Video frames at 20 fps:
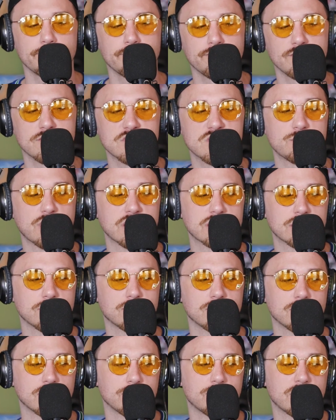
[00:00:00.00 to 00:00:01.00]
It's about the
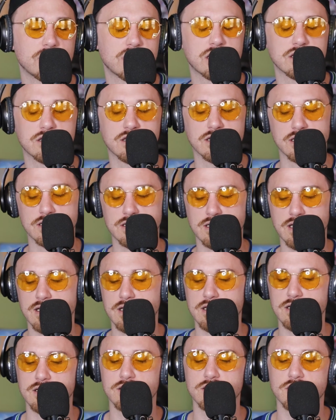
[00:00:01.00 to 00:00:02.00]
only way I think
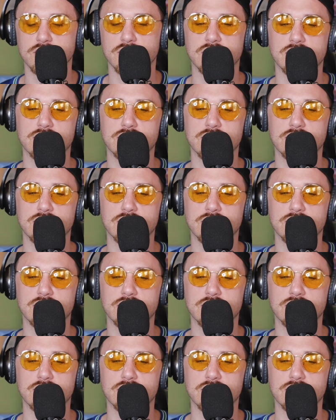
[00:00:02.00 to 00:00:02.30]
that you're going to